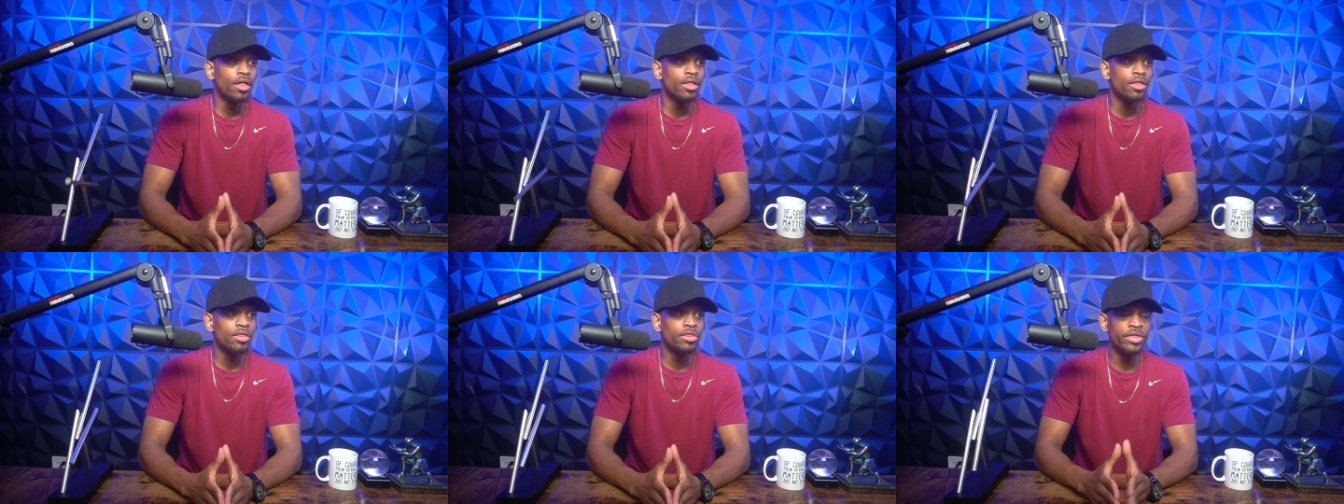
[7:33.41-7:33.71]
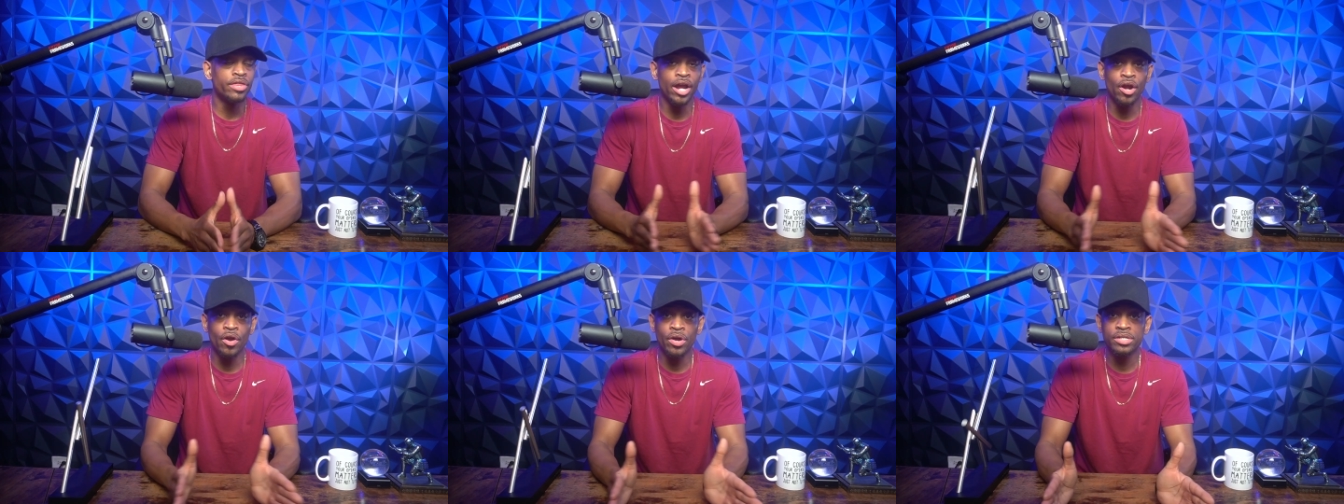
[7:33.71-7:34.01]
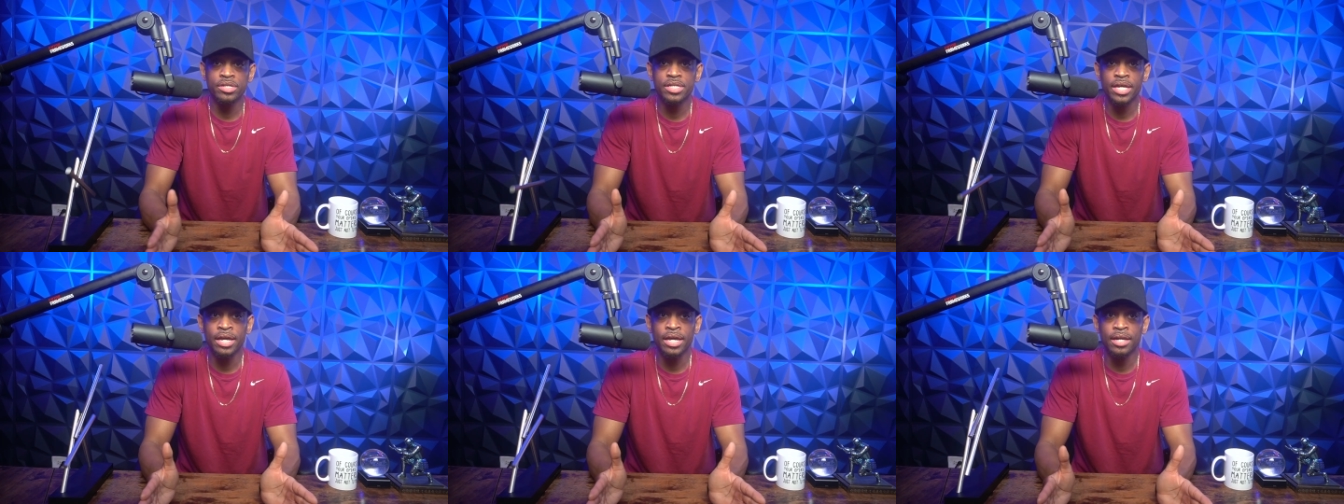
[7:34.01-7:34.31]
there
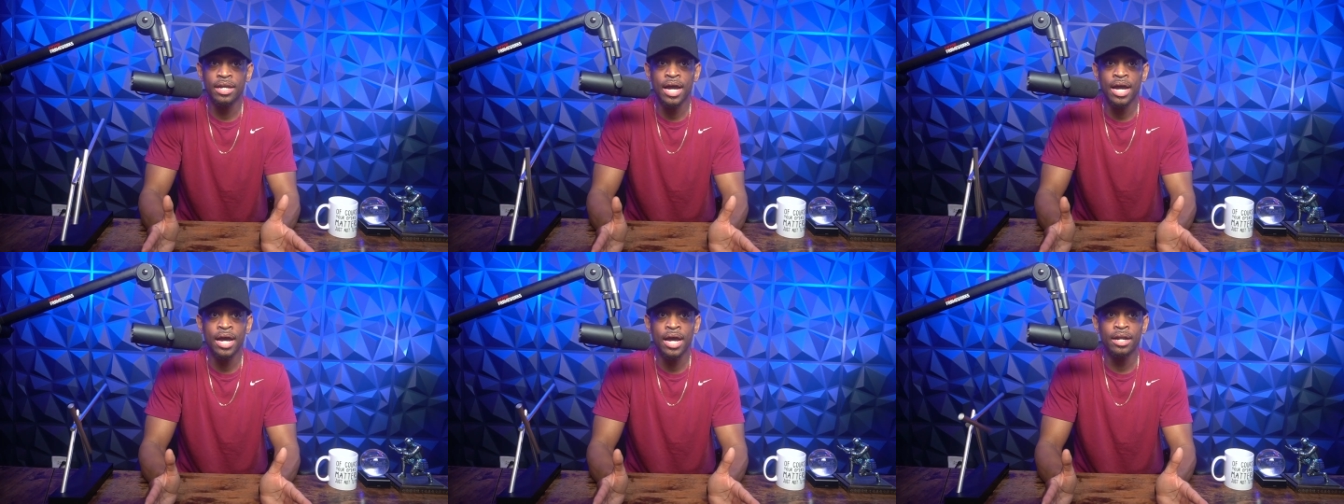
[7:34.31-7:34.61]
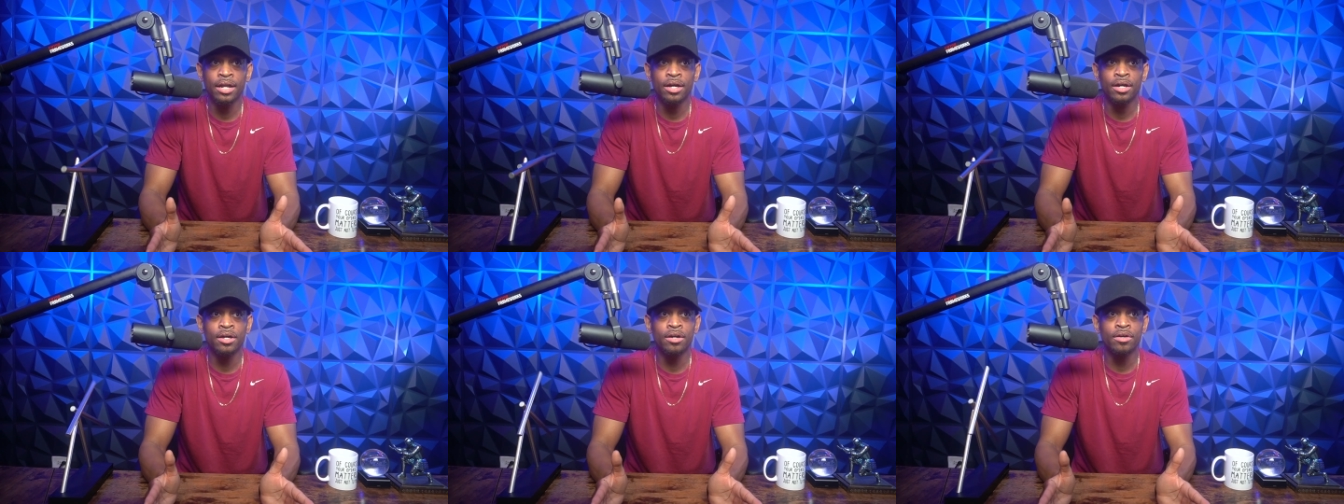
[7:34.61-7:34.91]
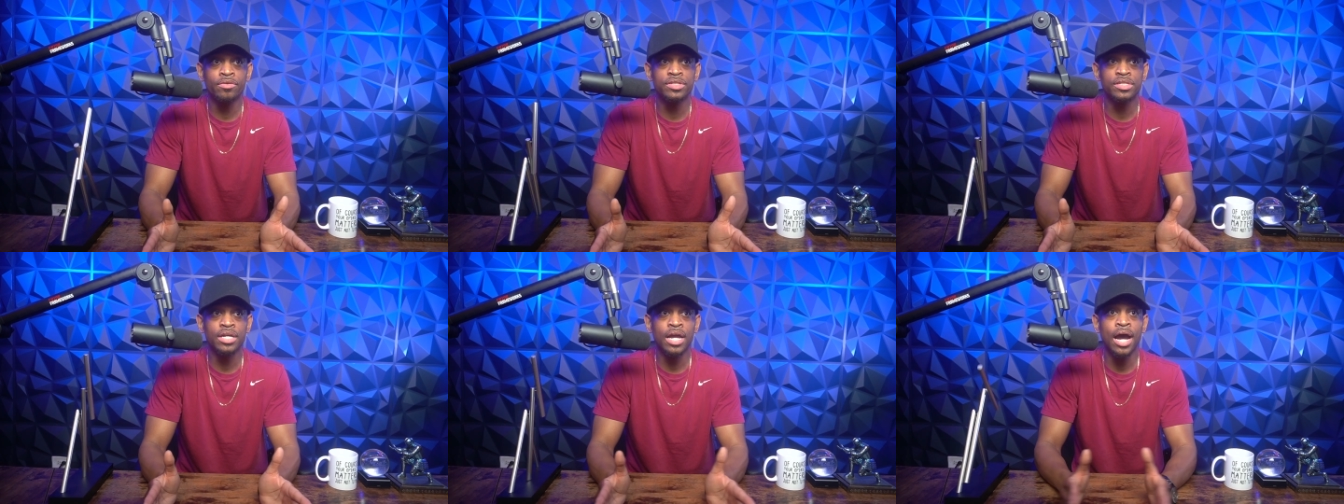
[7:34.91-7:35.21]
is a lot of
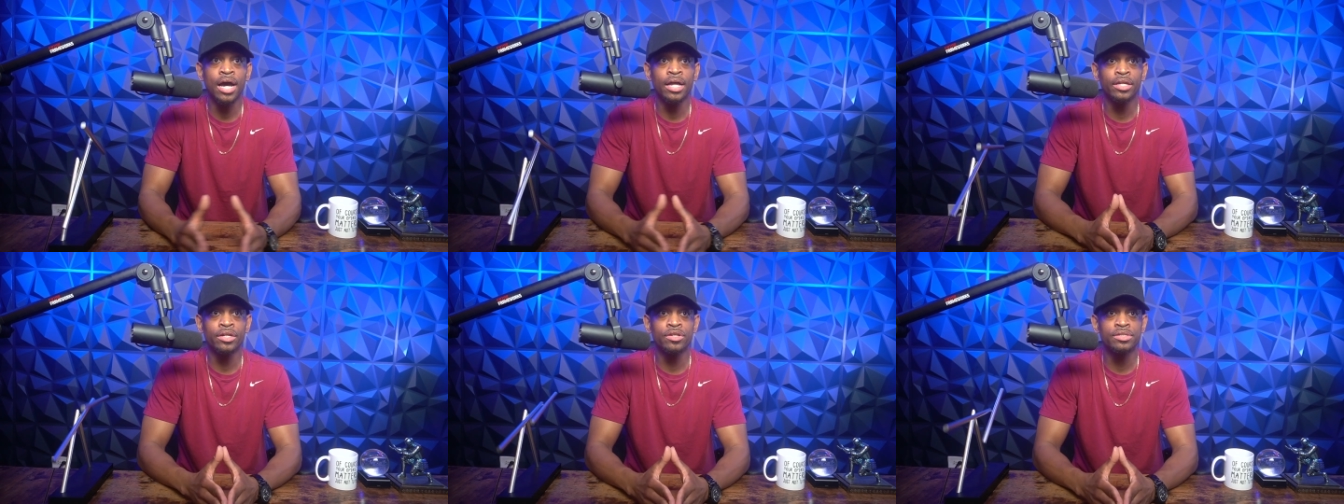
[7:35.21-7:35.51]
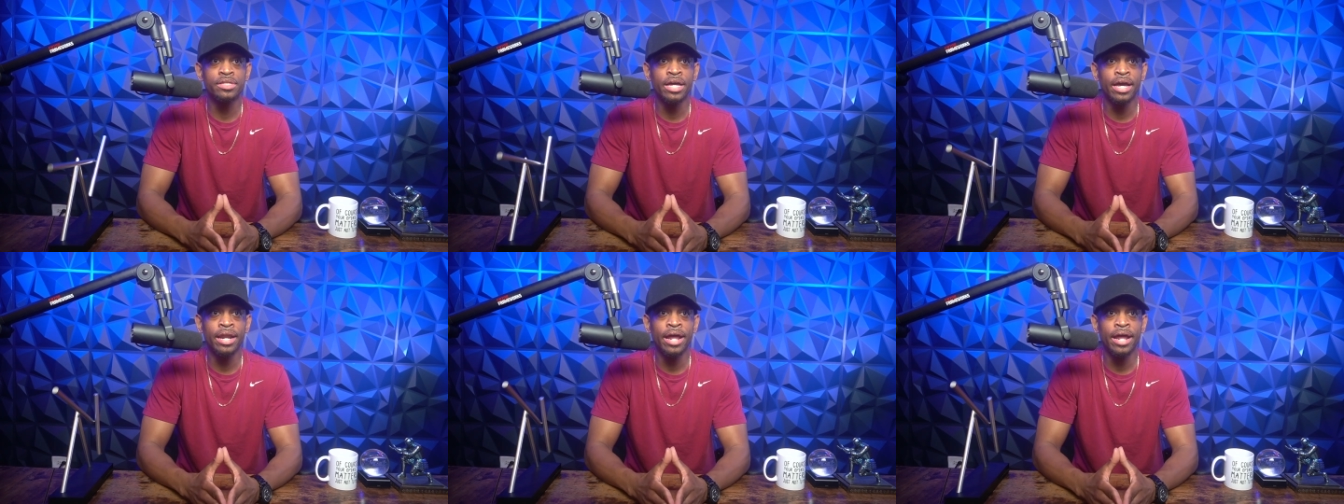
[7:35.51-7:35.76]
scholars that